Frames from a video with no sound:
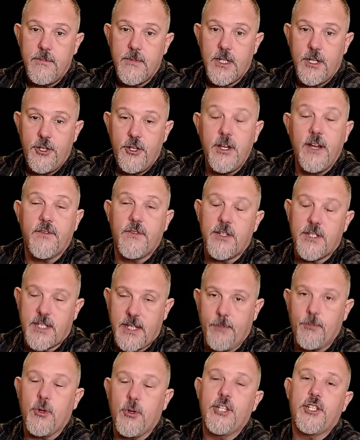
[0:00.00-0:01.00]
you have the
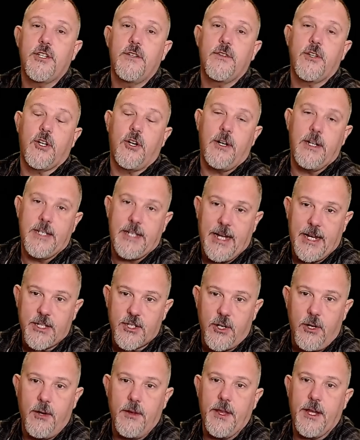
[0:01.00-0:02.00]
separation of the contacts,
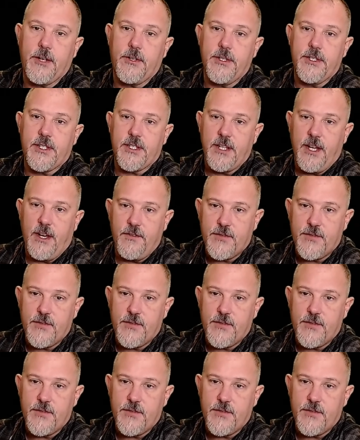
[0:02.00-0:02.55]
all that good stuff.